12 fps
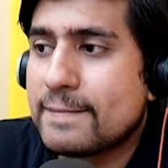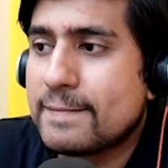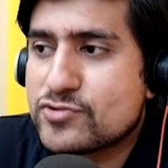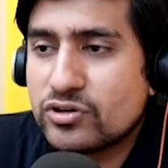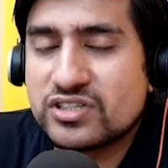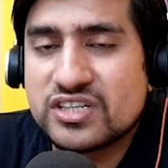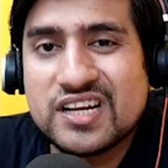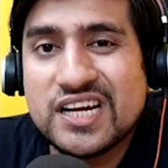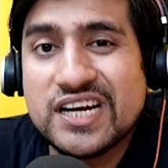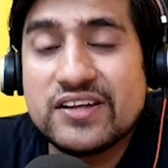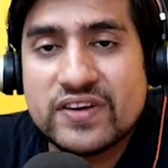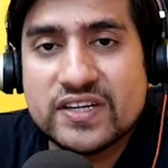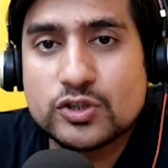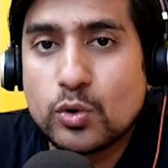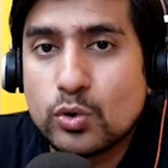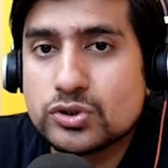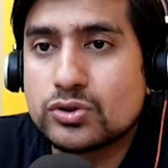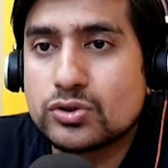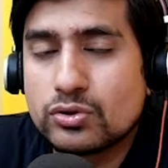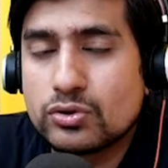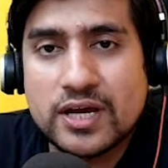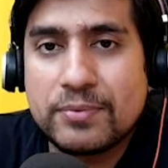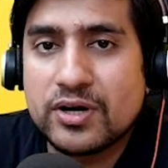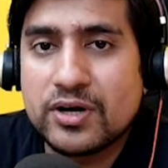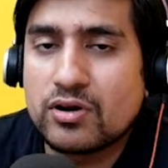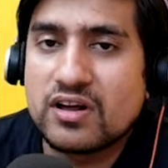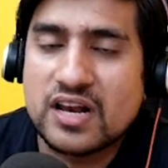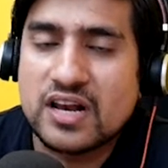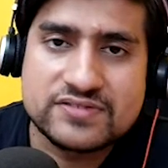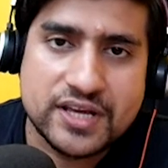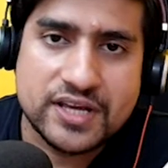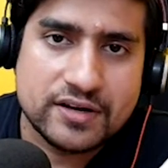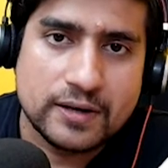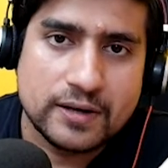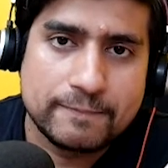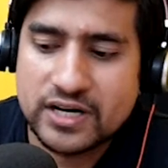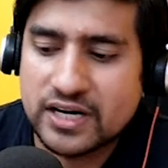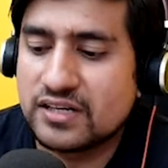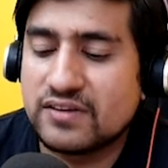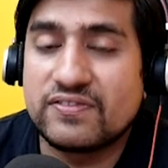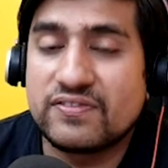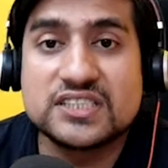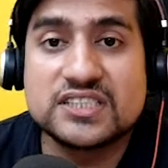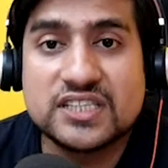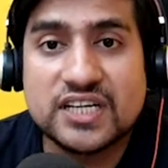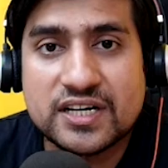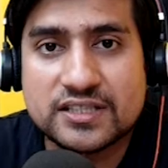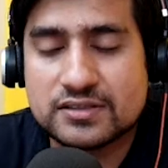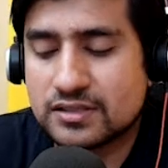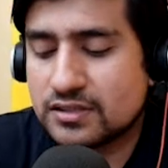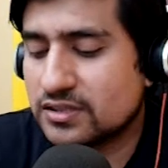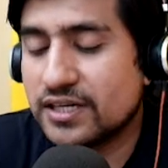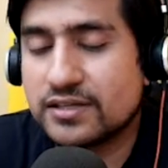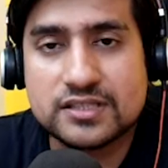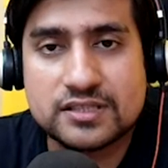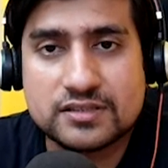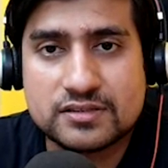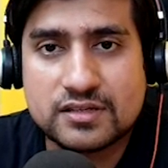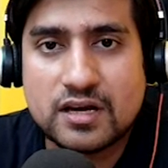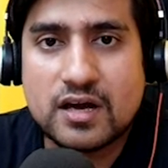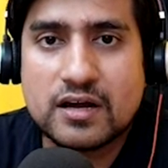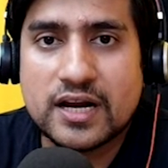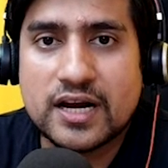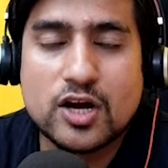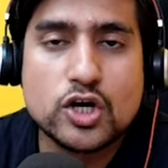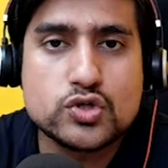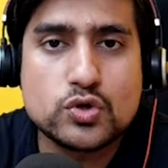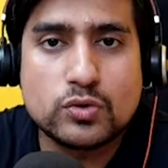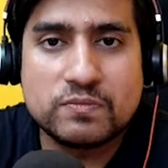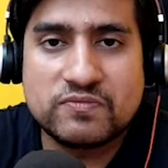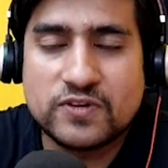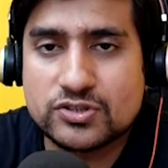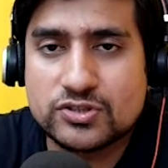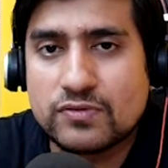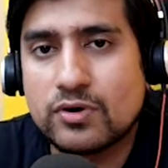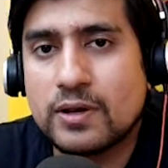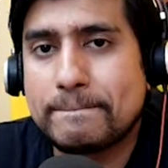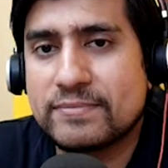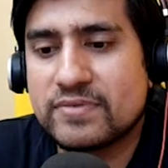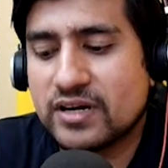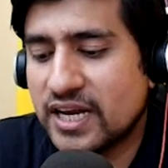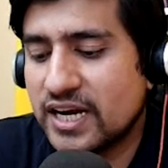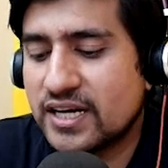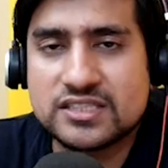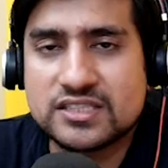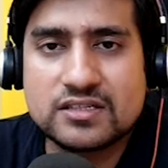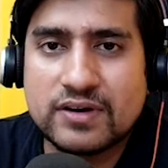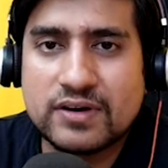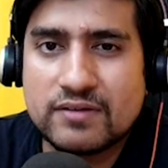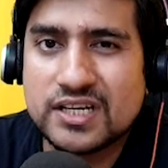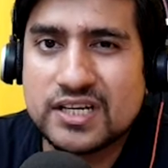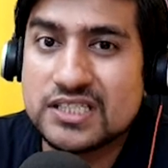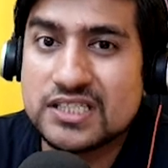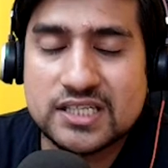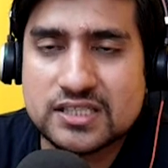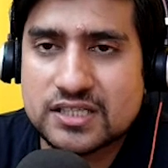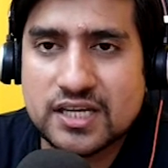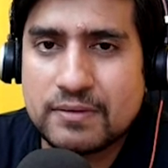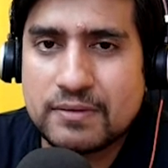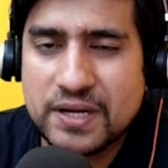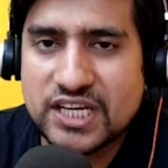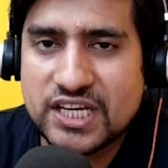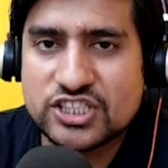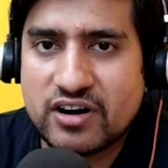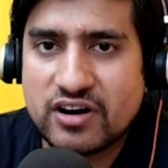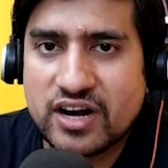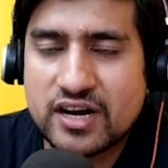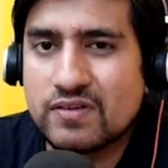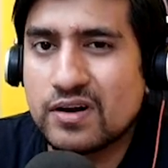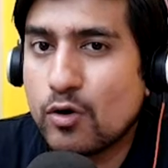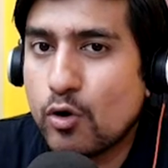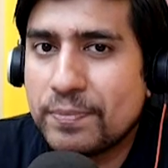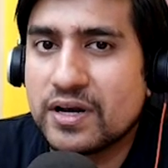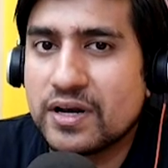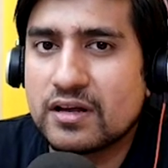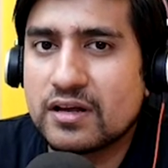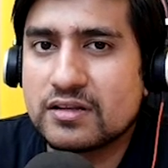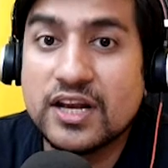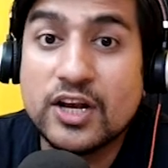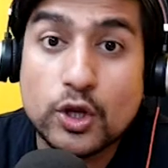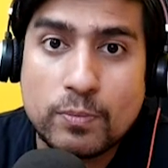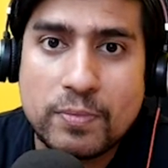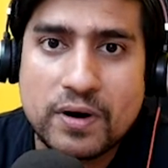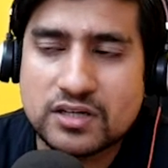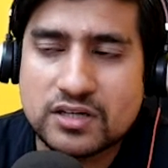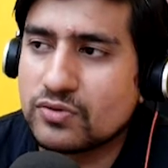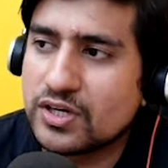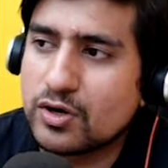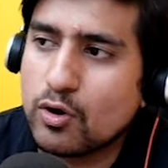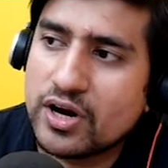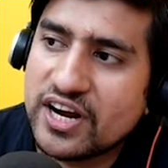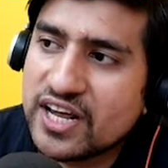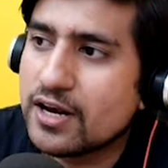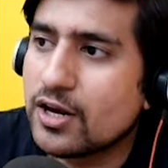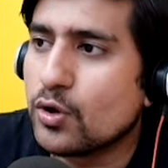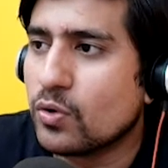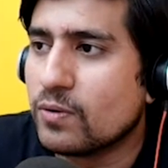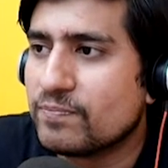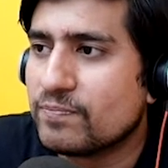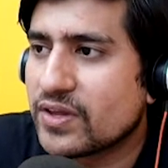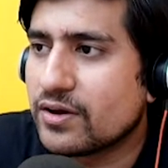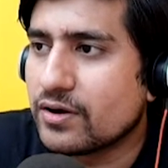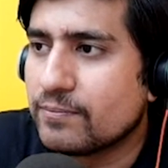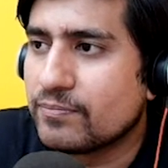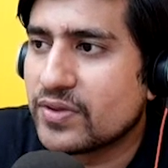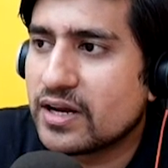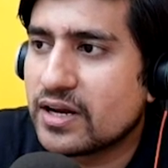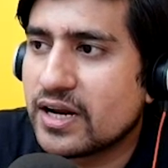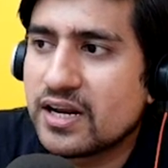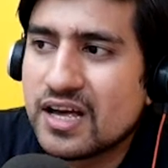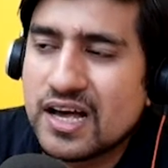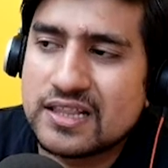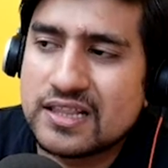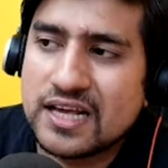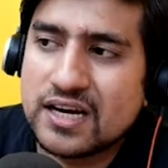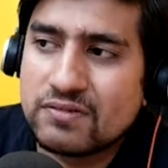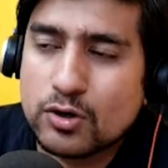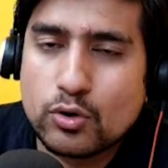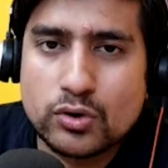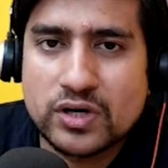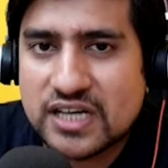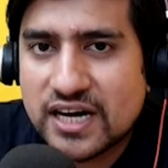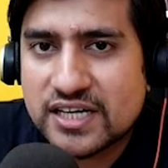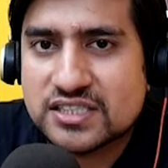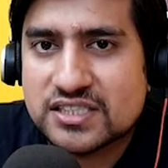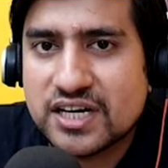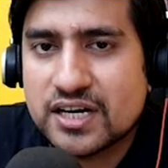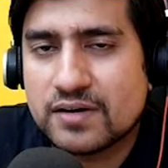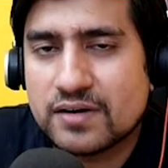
So generally defects goes through a particular life cycle, right? Different status, statuses, right? So first of all, a tester, whenever he is testing an application, right, it will open a new bug. So we call it a new here, right? Then it will go to a assigned state.